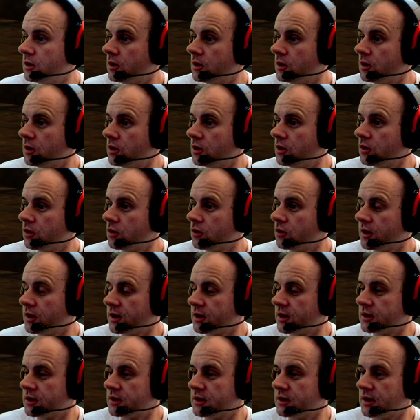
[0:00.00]
No, I
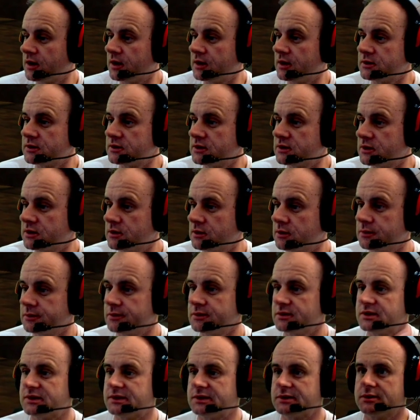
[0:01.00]
cannot.
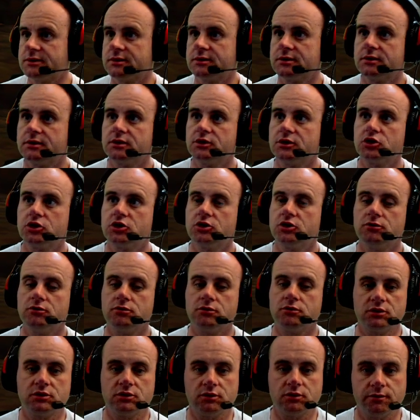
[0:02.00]

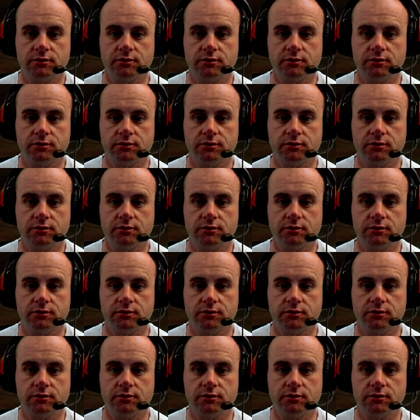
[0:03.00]
Shoot.